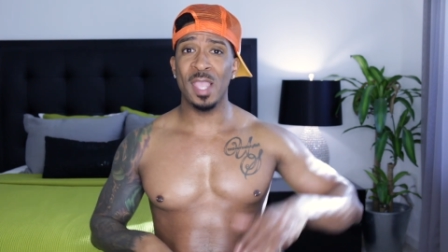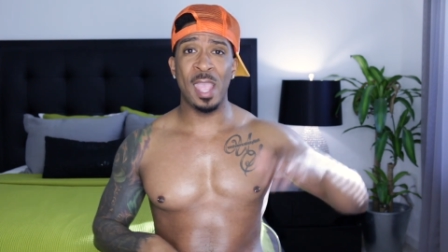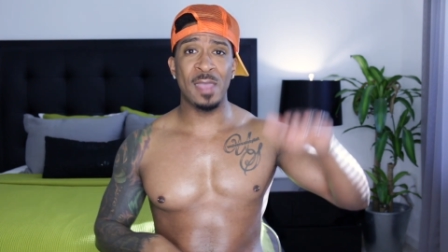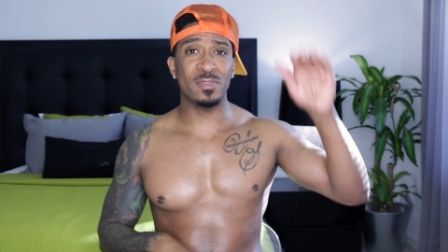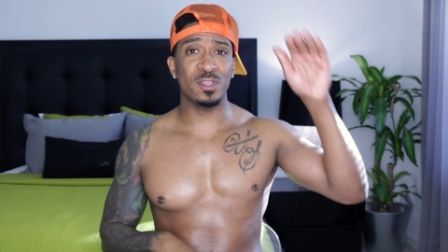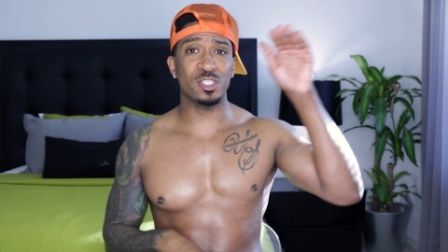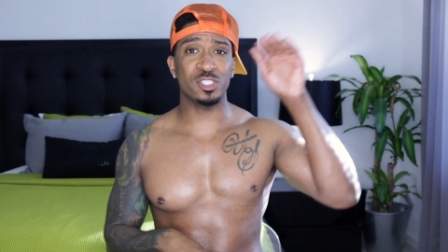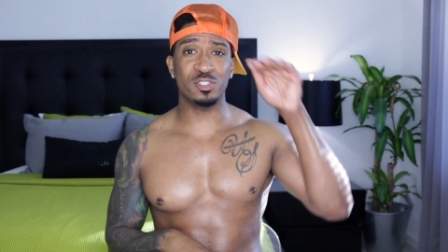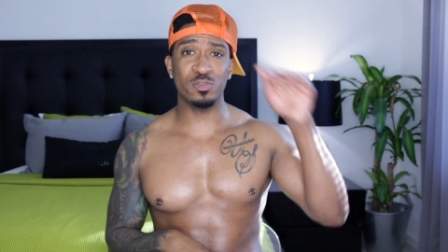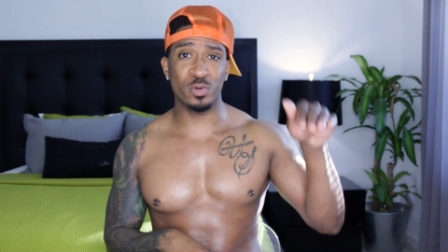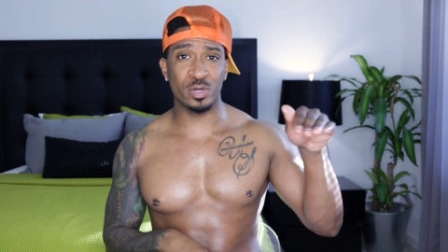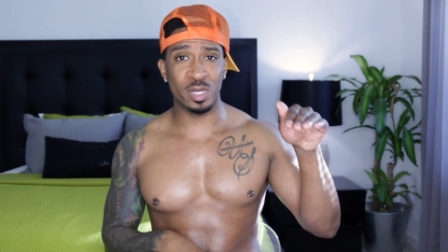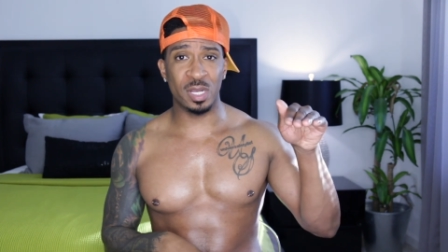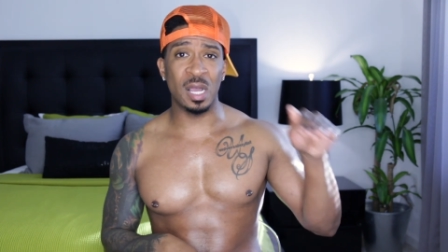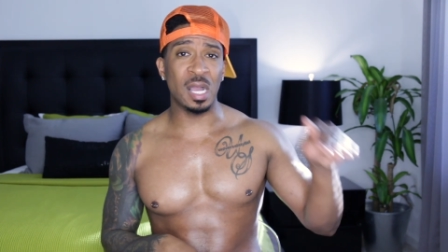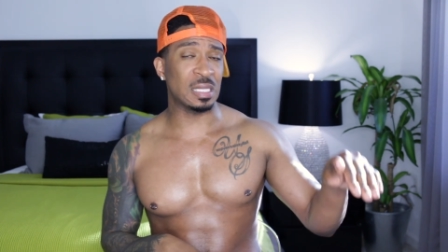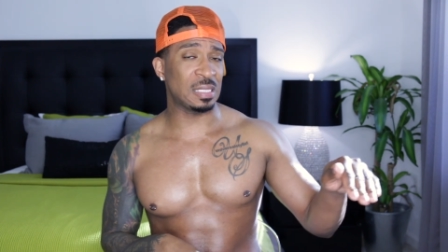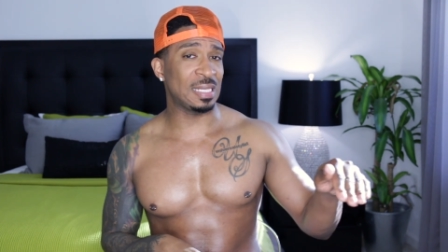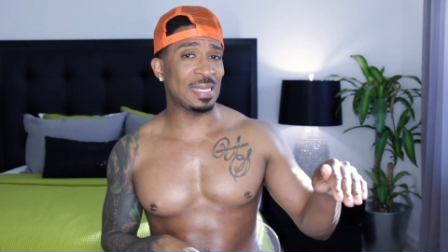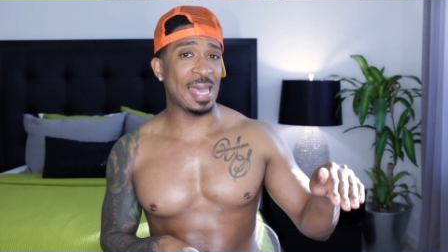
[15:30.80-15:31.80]
and the shorter,
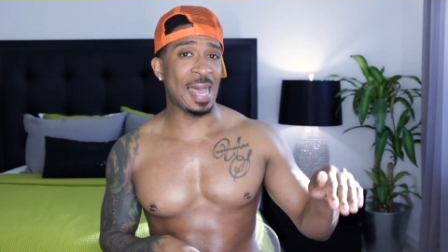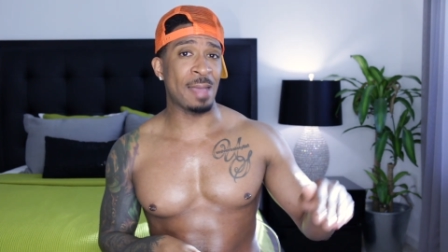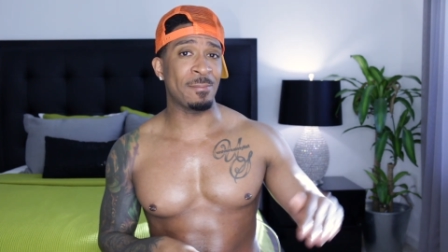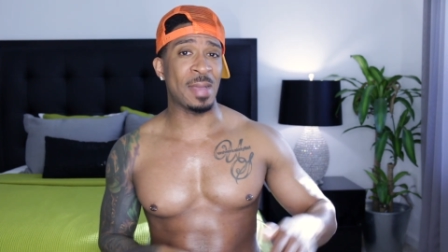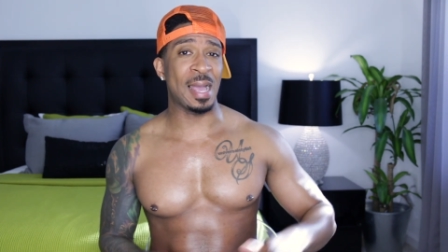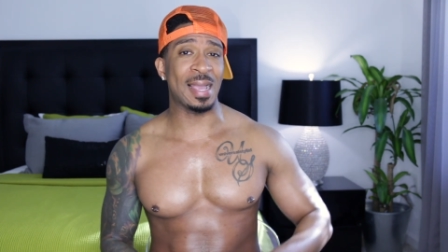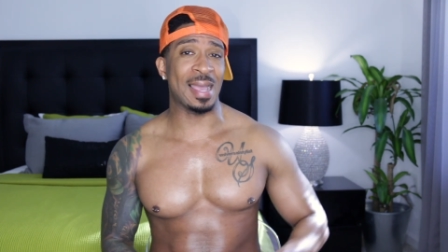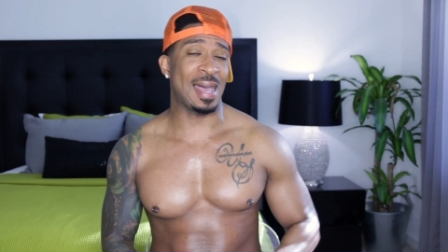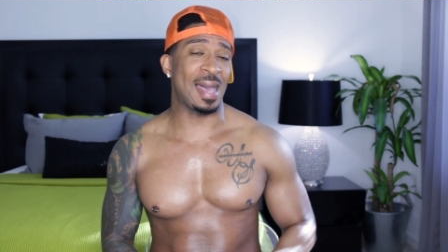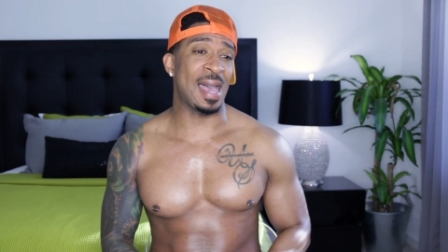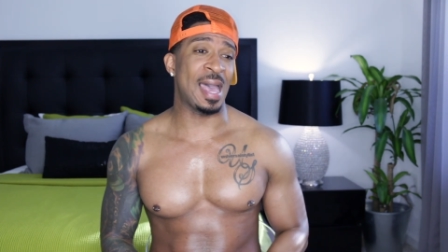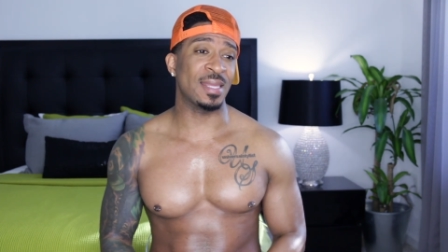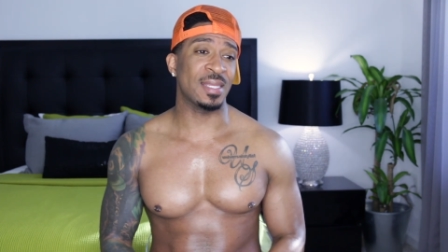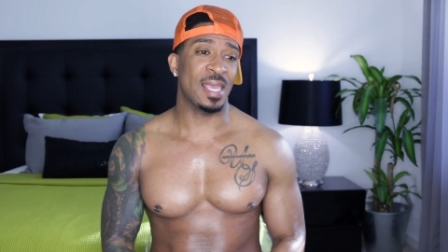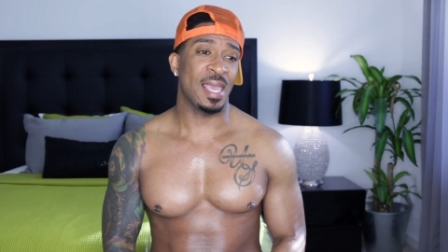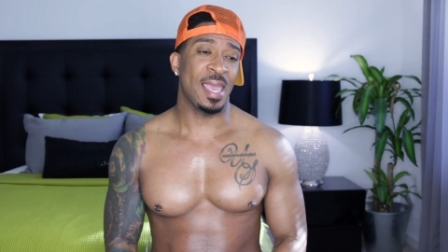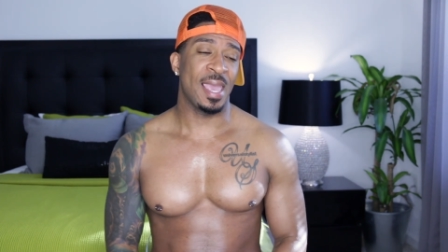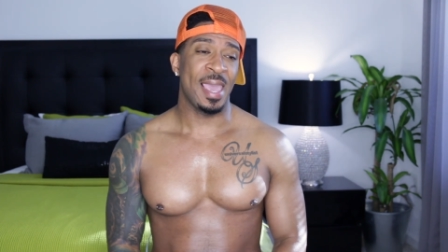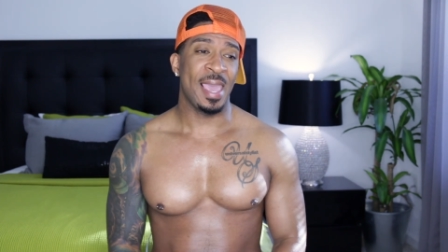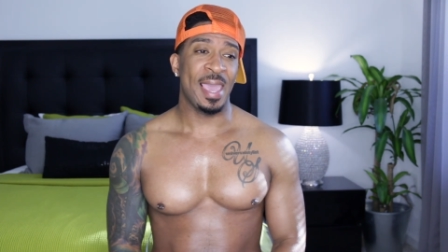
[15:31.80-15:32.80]
ugly guy, my God.
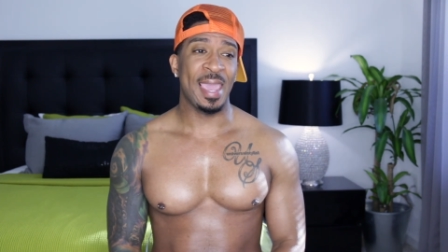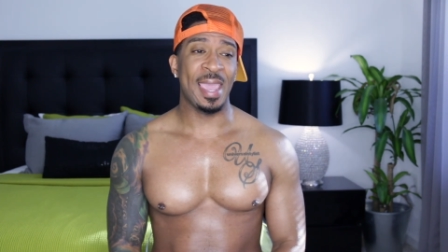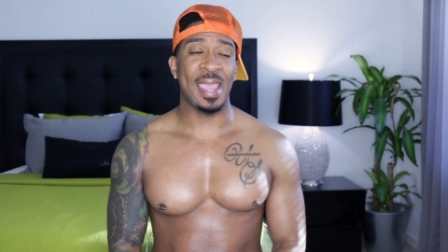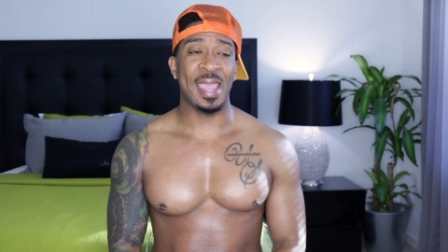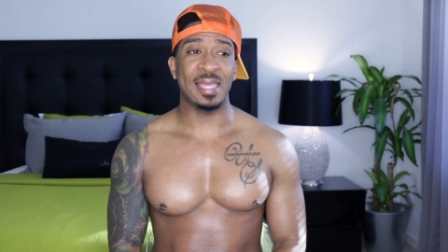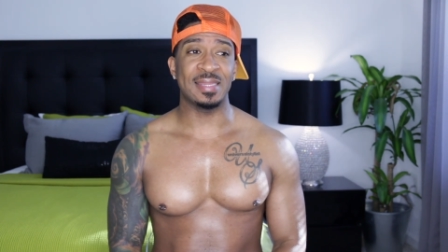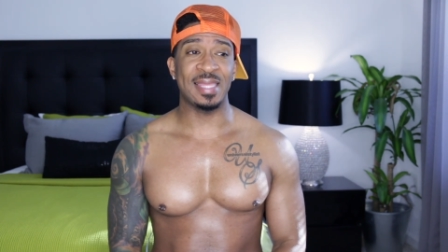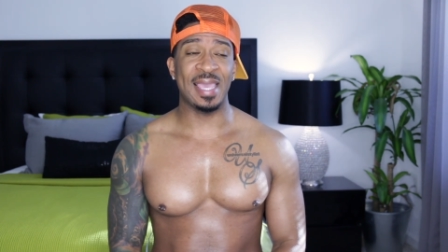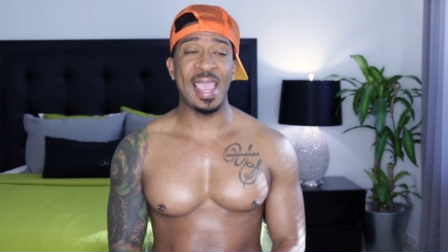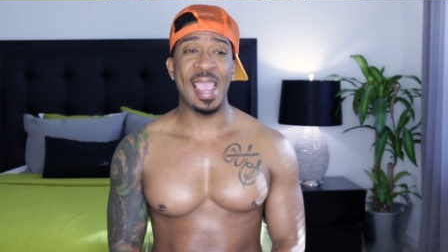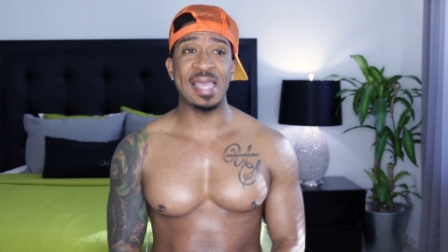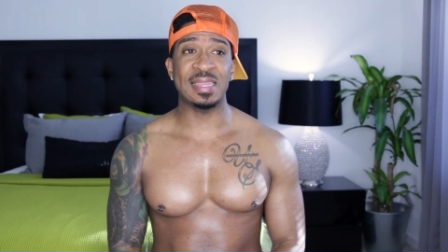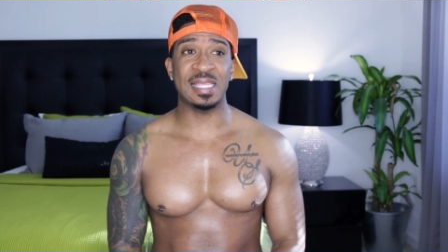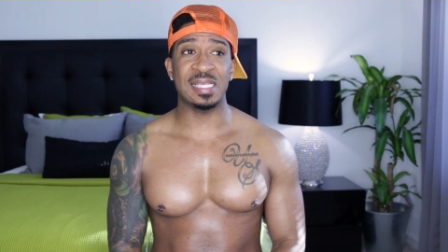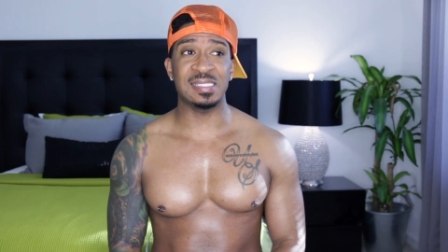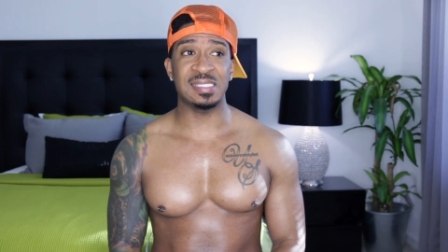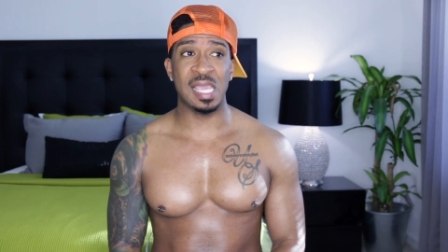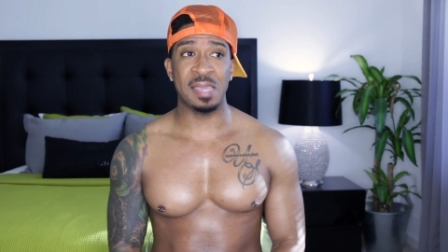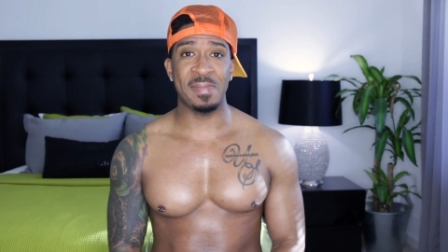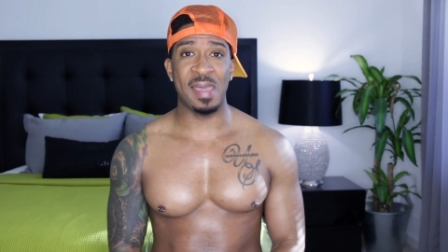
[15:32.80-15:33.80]
And they had
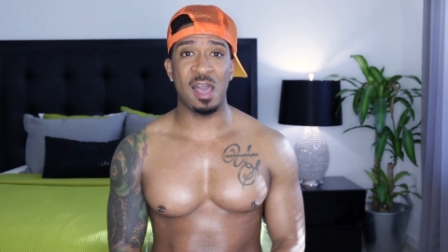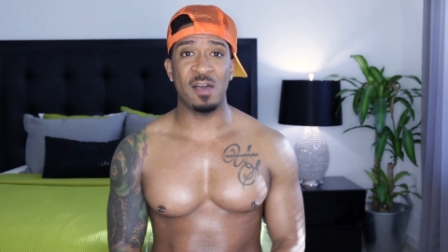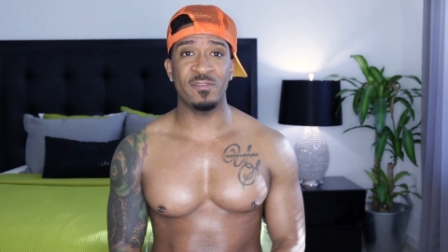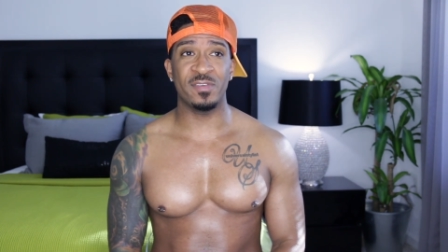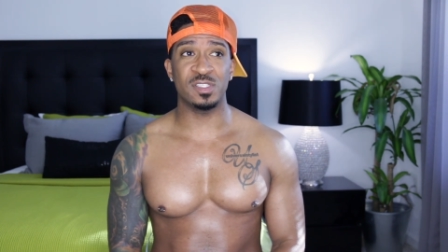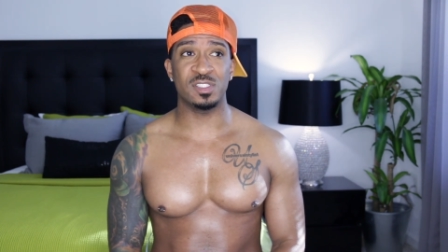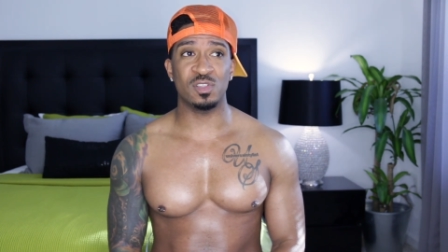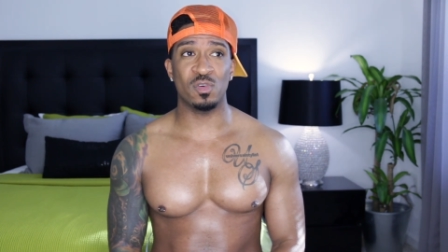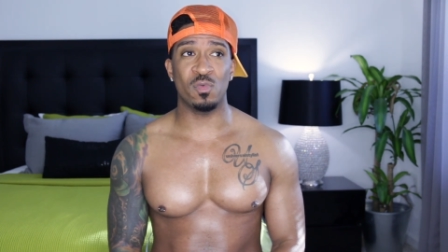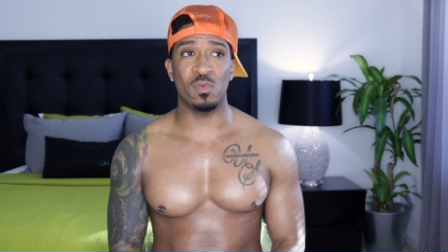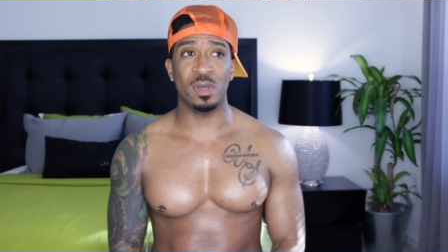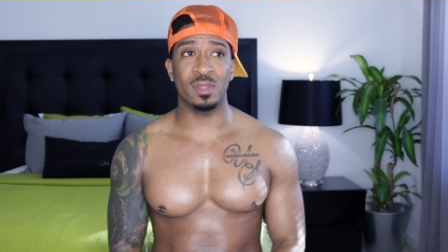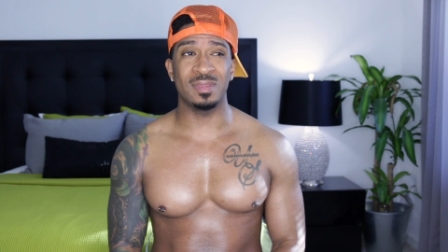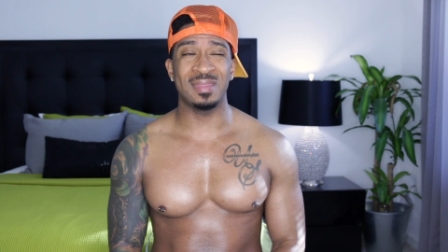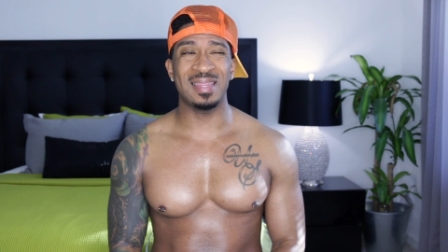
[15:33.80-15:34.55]
the same outfits on